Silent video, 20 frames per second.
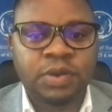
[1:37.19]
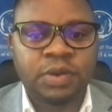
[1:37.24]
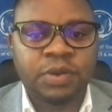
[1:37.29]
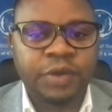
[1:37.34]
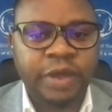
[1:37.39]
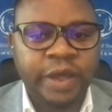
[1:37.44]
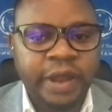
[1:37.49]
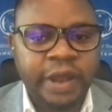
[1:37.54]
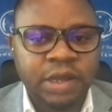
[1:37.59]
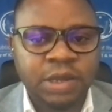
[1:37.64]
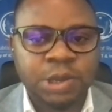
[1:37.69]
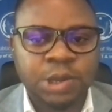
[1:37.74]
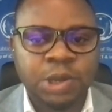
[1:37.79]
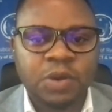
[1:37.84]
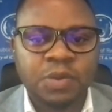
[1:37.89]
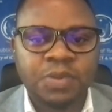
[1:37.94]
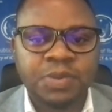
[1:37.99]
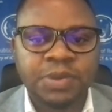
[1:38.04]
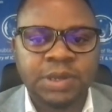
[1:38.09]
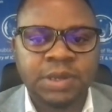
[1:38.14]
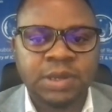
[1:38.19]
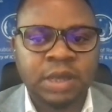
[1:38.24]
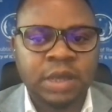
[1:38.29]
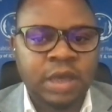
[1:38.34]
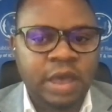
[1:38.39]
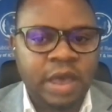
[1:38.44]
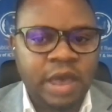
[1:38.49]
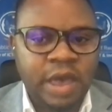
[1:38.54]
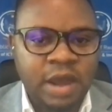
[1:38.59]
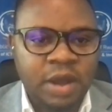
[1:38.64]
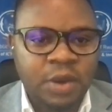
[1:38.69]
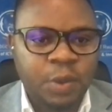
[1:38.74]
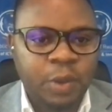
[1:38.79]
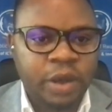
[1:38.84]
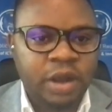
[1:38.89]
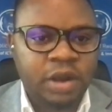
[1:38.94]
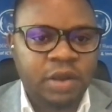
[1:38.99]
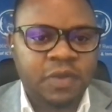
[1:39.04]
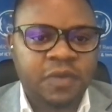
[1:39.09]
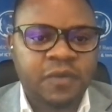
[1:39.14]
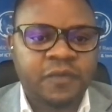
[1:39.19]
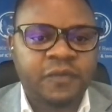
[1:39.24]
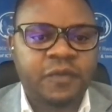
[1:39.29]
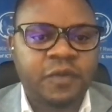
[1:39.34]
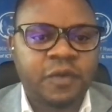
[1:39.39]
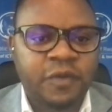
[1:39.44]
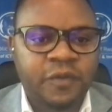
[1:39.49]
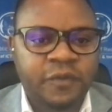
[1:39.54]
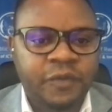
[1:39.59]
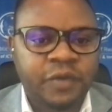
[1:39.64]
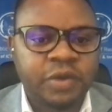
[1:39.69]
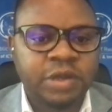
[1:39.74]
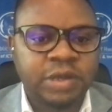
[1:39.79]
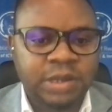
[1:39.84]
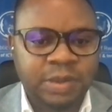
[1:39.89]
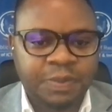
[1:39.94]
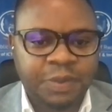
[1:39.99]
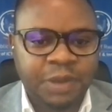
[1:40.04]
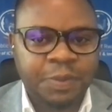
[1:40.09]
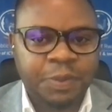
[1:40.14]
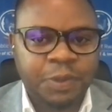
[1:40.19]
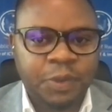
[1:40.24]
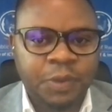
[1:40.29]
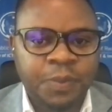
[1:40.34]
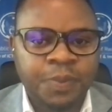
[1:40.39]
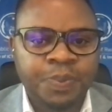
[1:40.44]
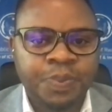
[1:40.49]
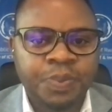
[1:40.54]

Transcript: creating jobs and wealth for its people.